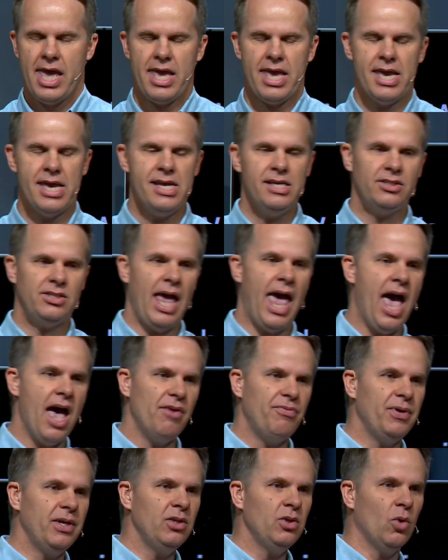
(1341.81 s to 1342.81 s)
Is
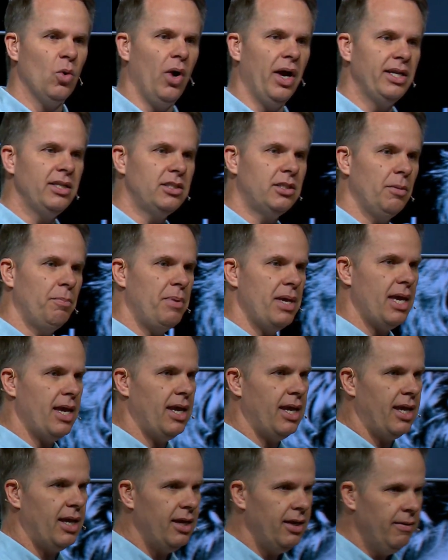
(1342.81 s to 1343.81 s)
heaven going to
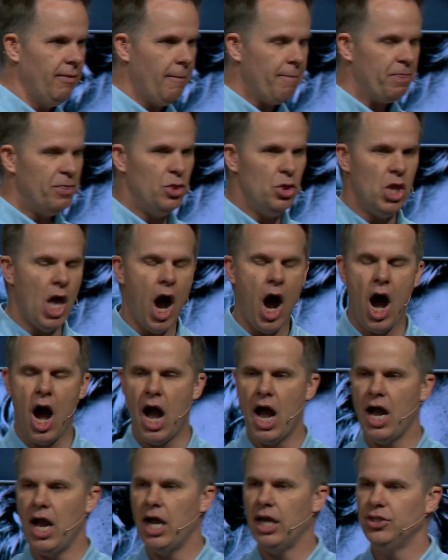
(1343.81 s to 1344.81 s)
be
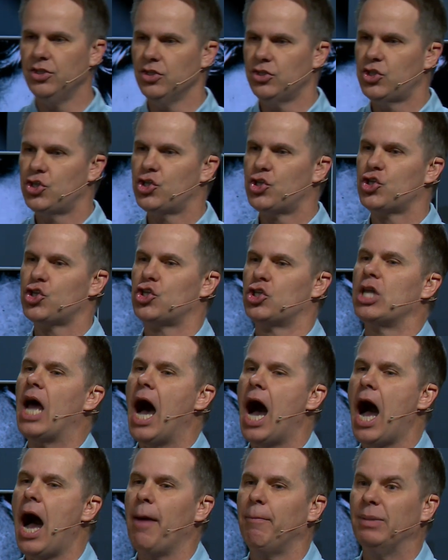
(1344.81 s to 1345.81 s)
non
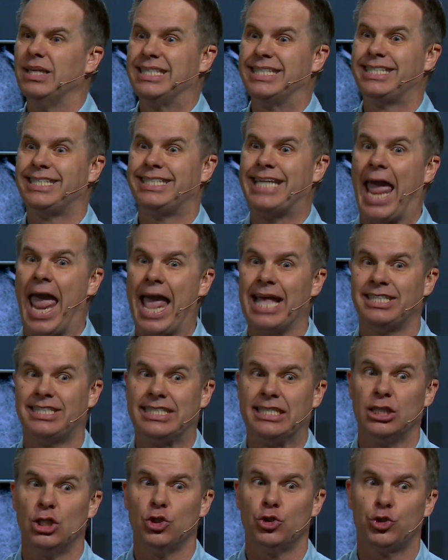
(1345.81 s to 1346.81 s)
stop, stand
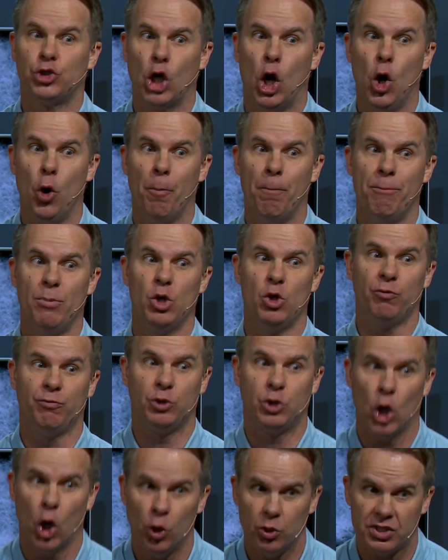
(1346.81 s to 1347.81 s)
still, don't
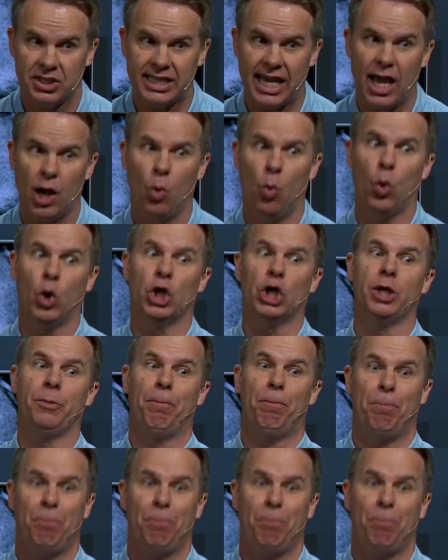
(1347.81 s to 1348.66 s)
move, don't say a word,